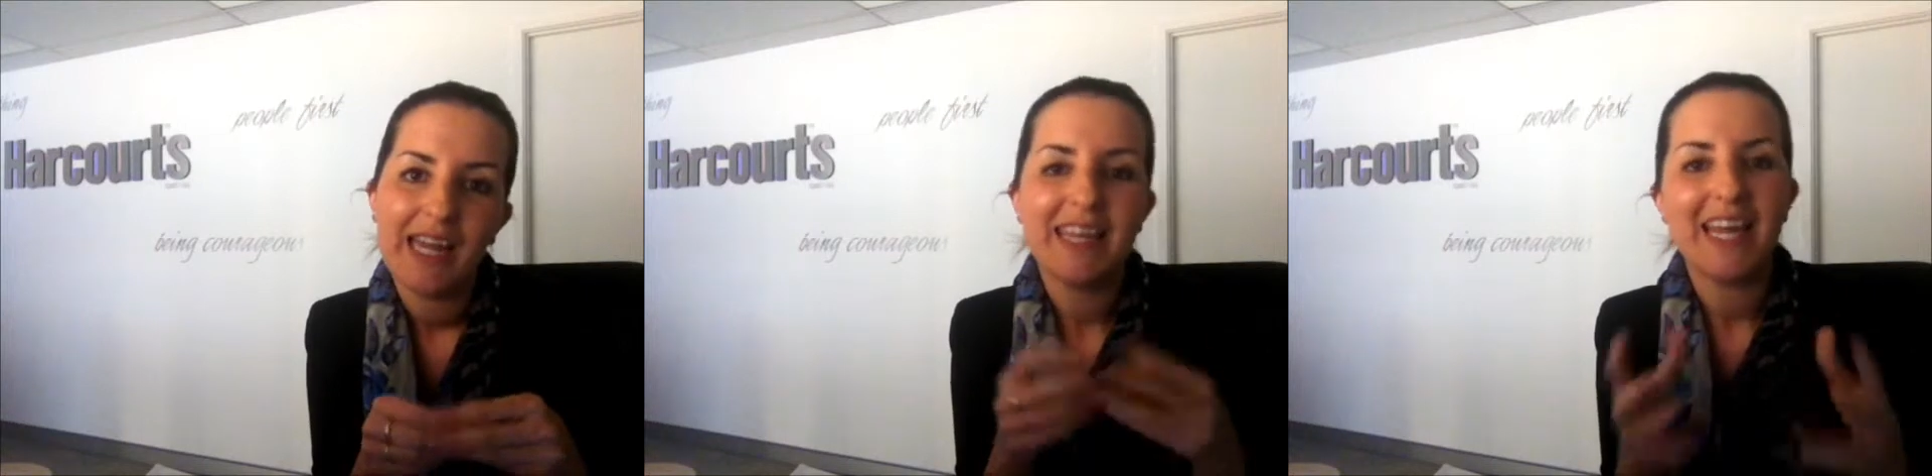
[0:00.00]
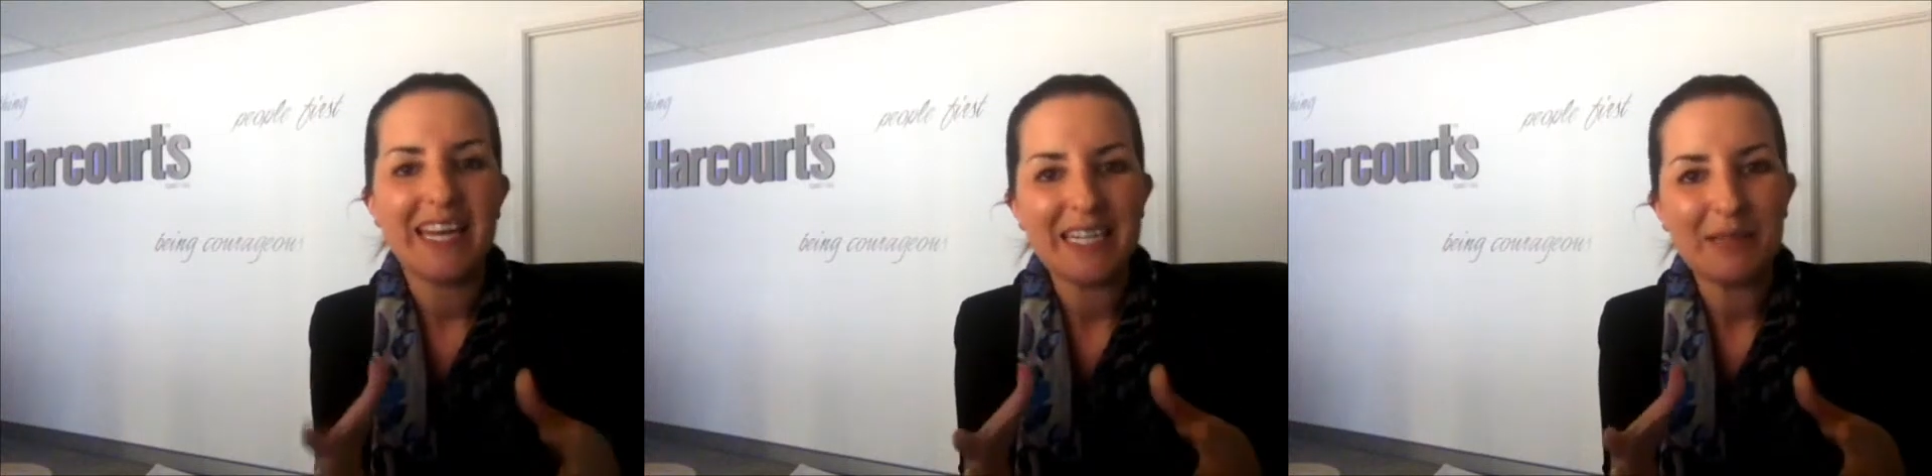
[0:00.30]

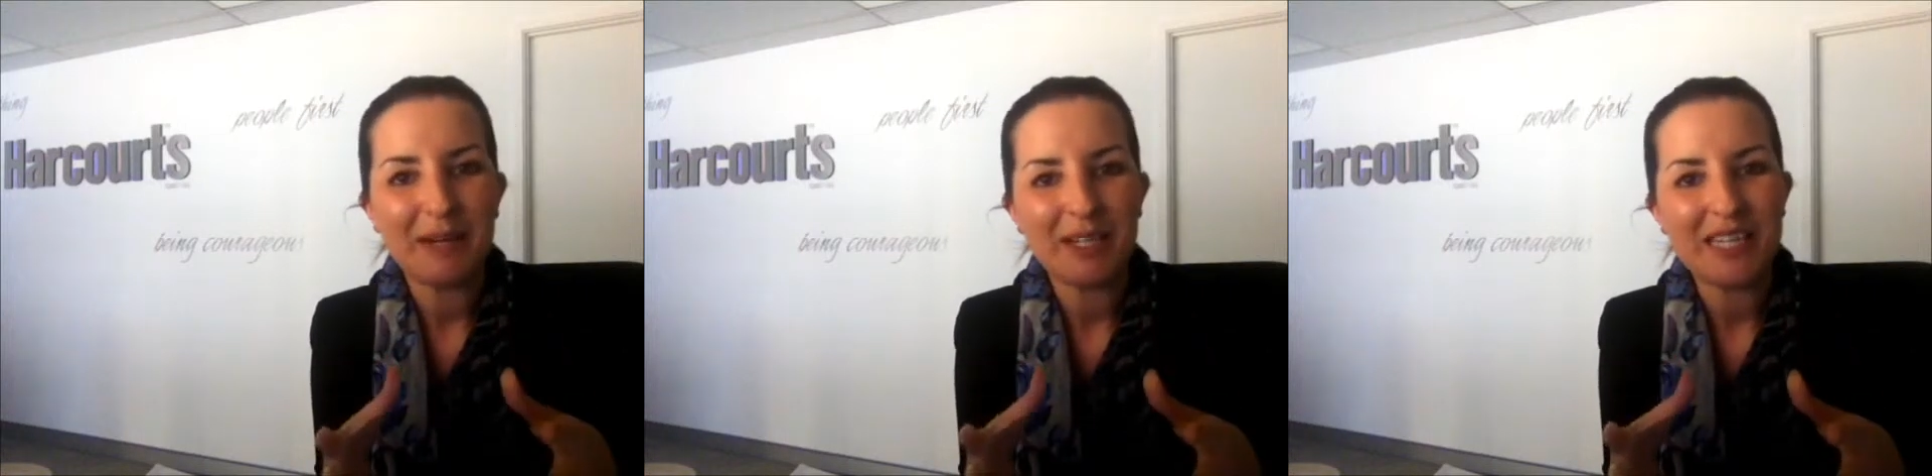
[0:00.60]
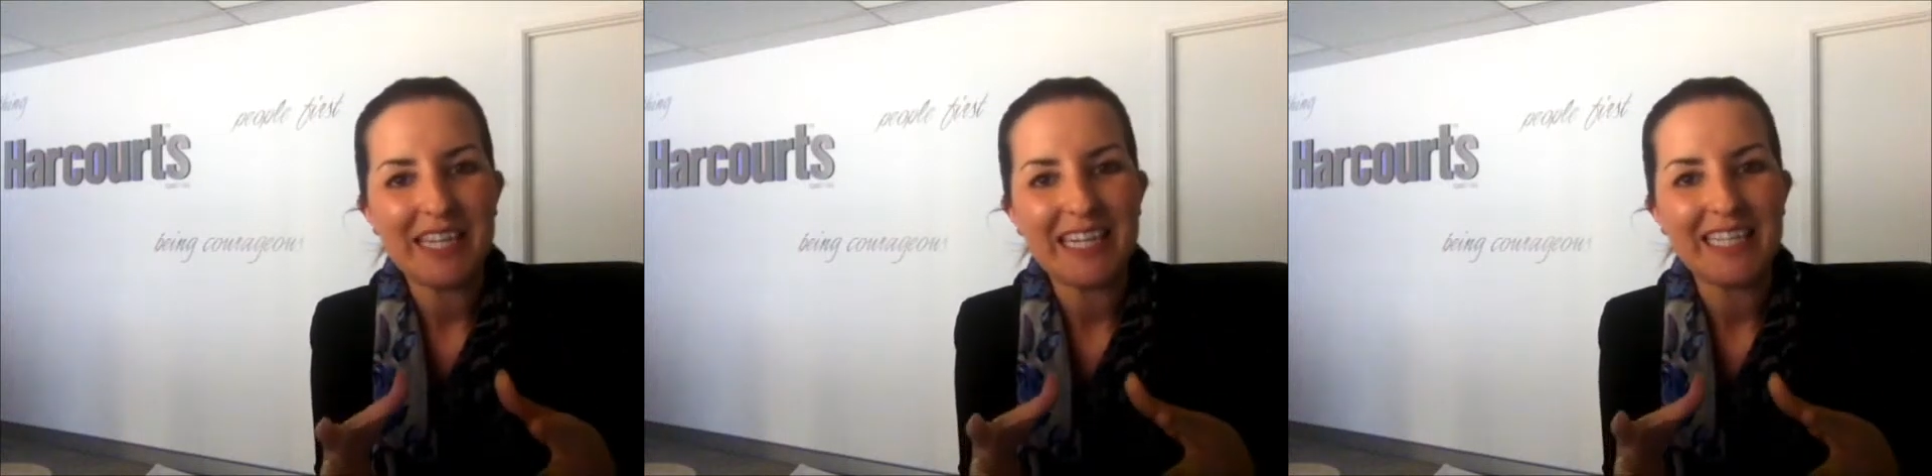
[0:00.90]
That leads me on to
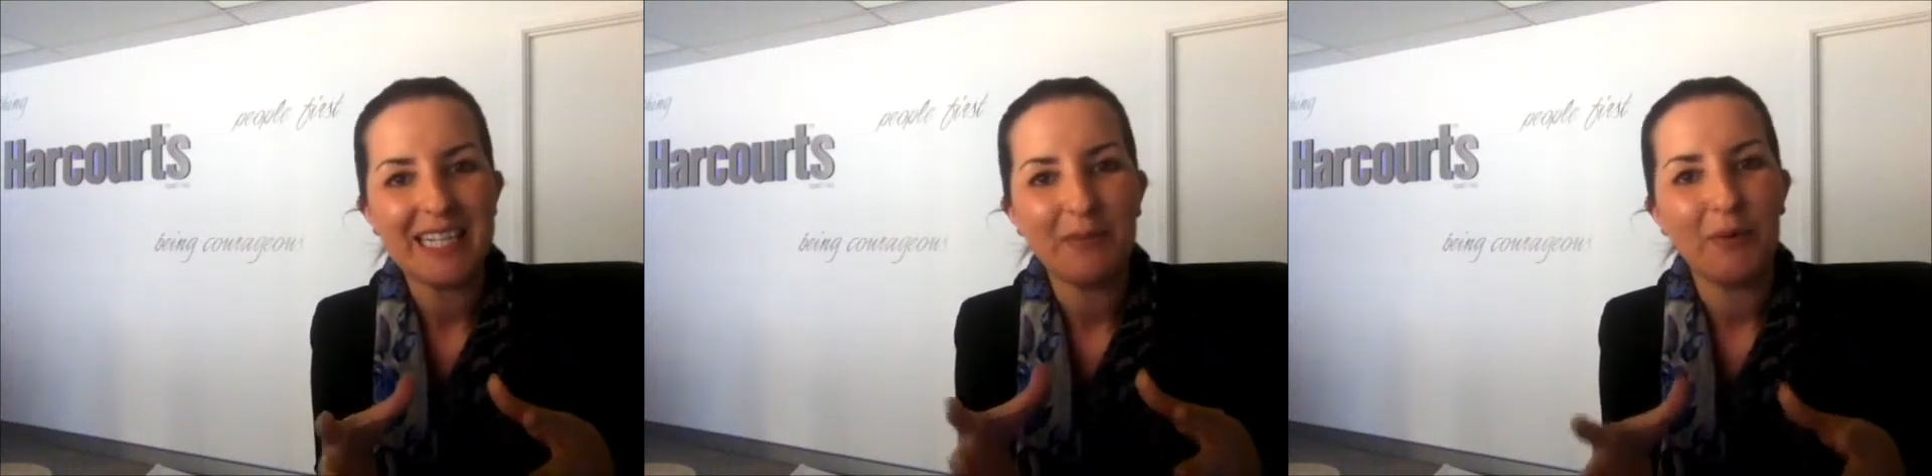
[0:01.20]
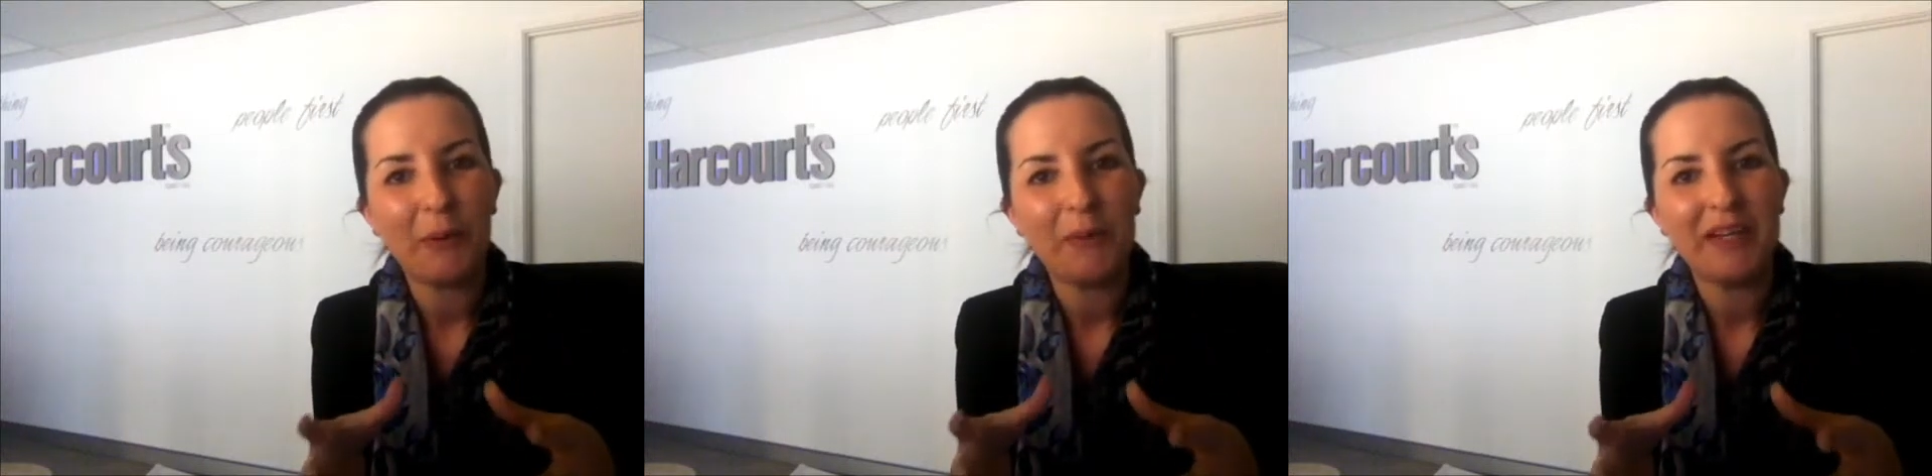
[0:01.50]
the next thing,
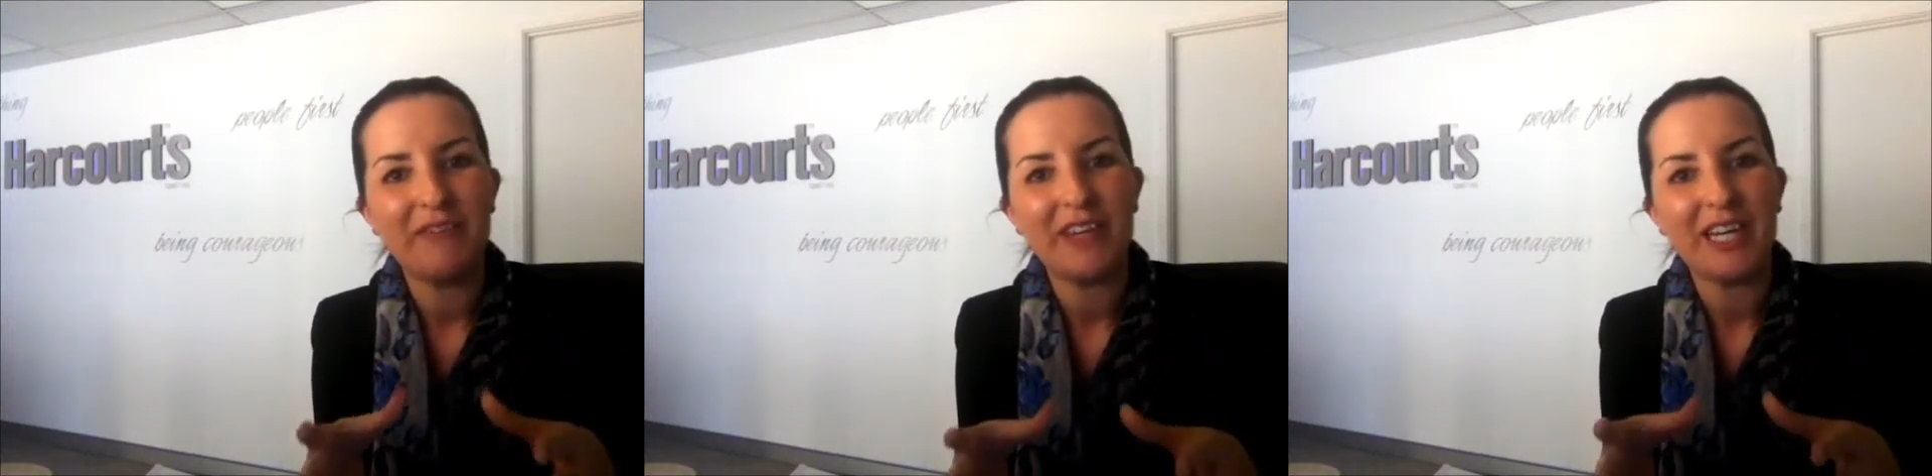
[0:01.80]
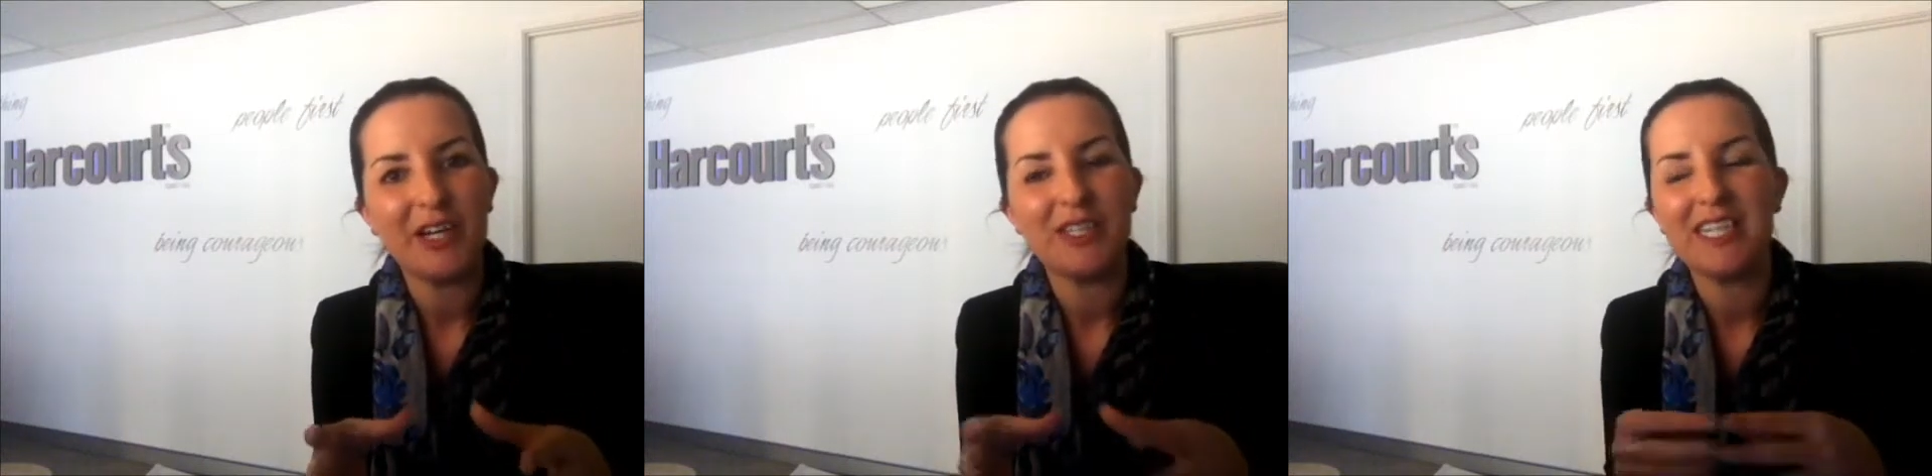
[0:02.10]
property
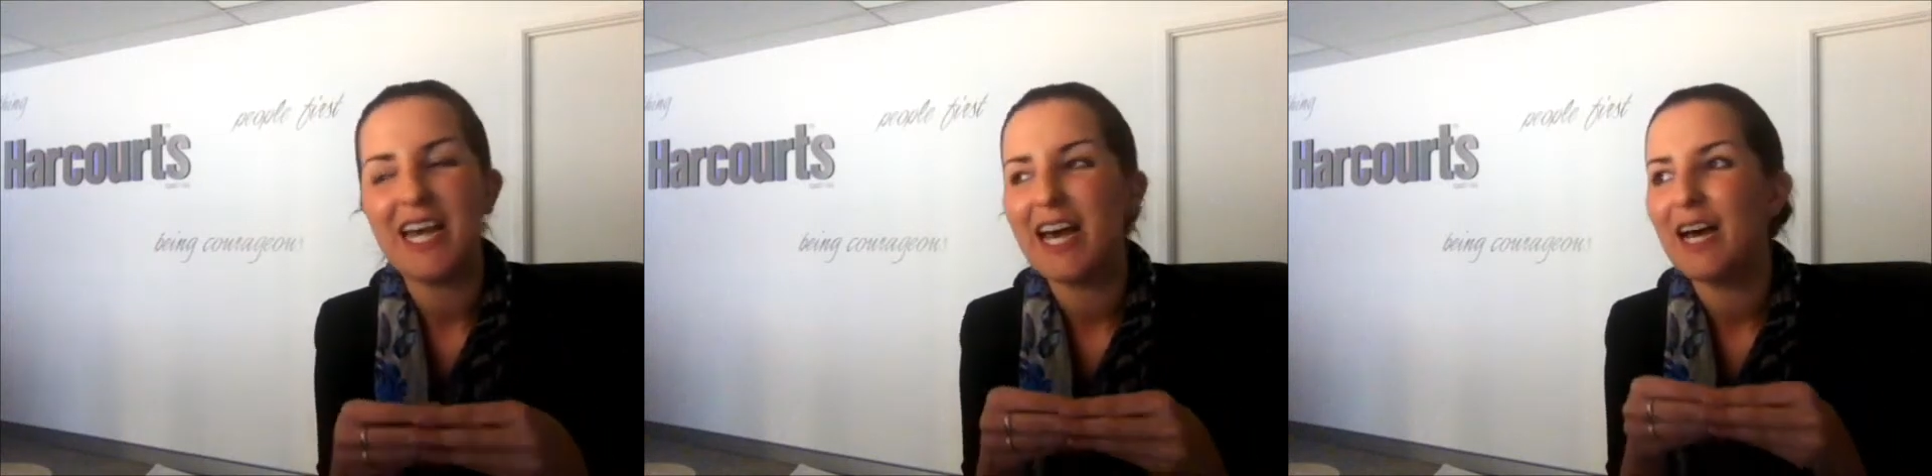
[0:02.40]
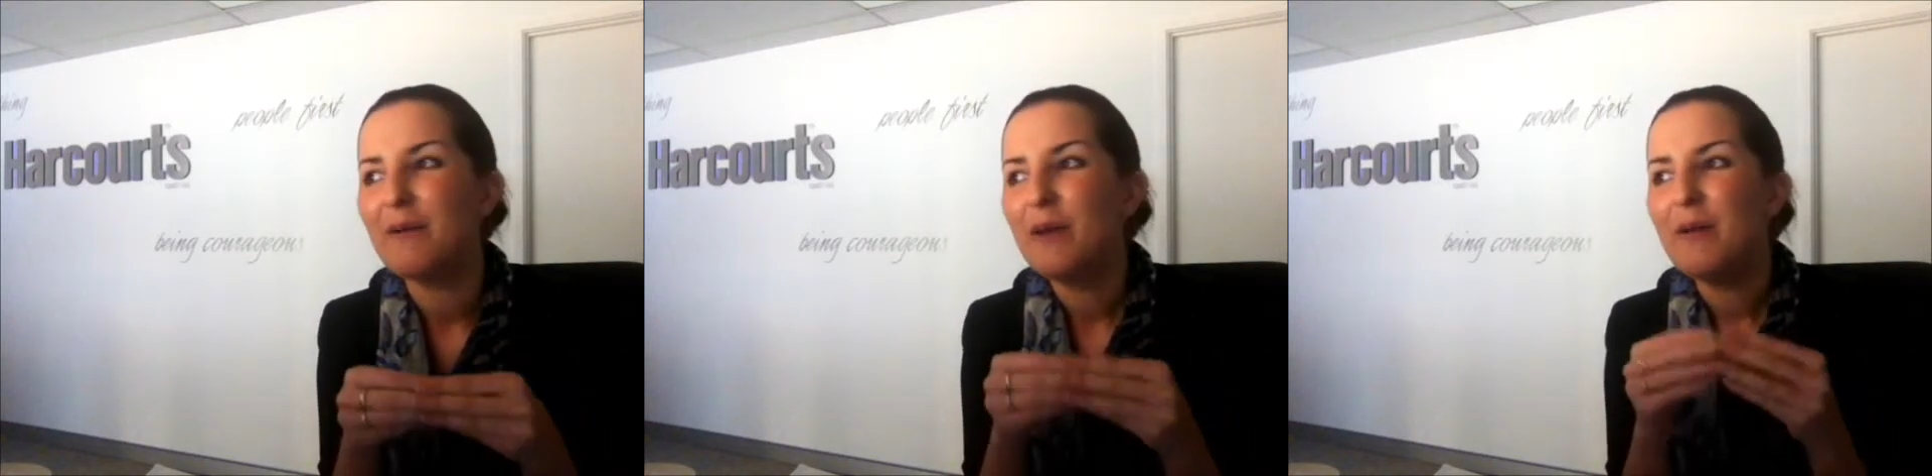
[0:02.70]
videos. Now,